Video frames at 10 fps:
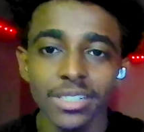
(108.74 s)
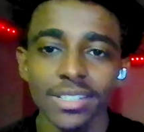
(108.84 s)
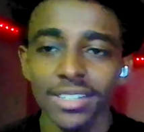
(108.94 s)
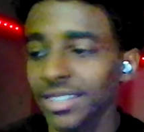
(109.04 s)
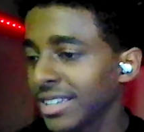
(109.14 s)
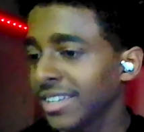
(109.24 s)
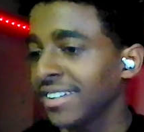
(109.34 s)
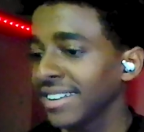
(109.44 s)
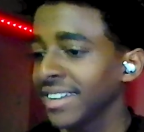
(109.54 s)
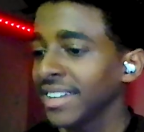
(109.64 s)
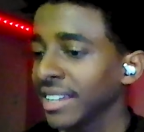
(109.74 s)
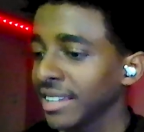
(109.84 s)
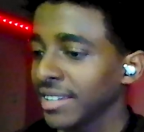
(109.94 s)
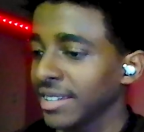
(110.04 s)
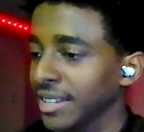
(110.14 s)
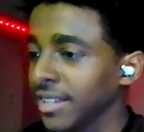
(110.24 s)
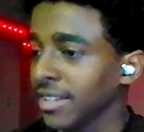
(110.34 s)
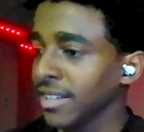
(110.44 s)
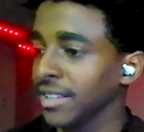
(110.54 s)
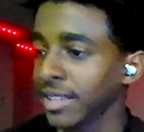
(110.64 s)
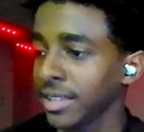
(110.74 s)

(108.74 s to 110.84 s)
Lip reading: It's not, but yeah.